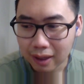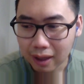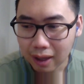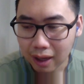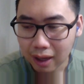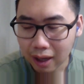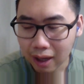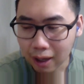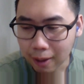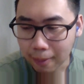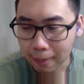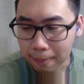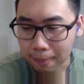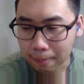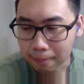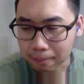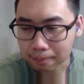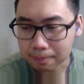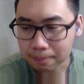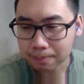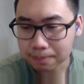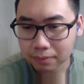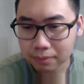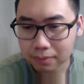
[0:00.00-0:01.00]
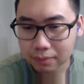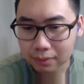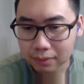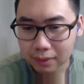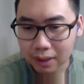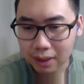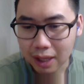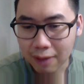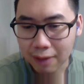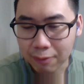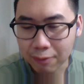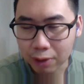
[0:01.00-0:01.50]

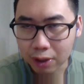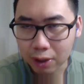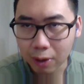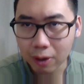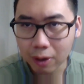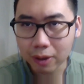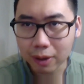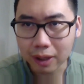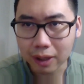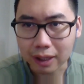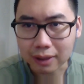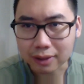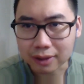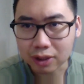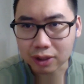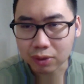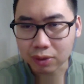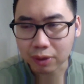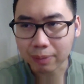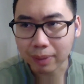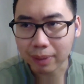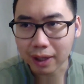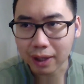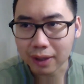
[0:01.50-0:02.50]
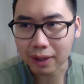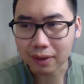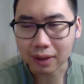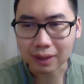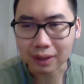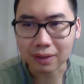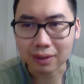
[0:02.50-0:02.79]
If we're going like sort of by like